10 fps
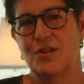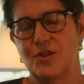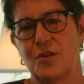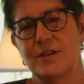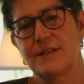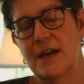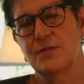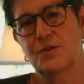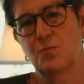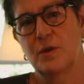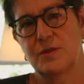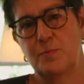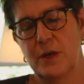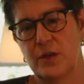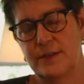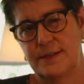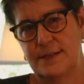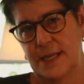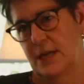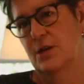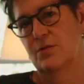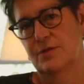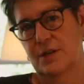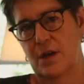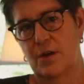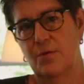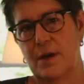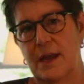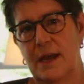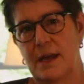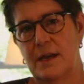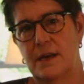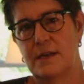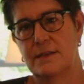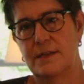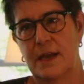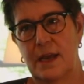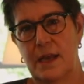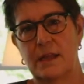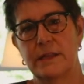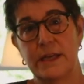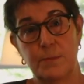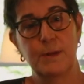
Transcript: So this house was built 10 years ago, and it is a LEED